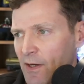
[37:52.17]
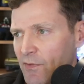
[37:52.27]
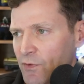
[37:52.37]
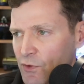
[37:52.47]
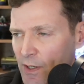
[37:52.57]
not
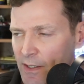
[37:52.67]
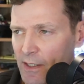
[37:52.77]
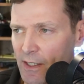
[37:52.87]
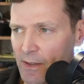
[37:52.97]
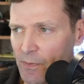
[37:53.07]
even trying
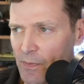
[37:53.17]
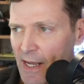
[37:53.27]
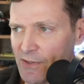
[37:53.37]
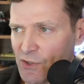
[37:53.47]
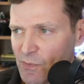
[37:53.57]
to
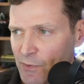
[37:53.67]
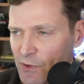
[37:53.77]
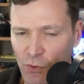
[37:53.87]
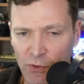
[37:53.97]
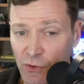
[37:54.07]
cast a,
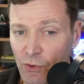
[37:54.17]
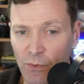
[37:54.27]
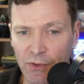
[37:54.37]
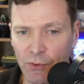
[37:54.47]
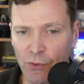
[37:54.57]
the tools are doing
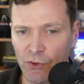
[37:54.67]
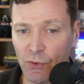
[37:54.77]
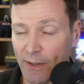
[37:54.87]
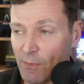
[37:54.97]
what the tools are doing,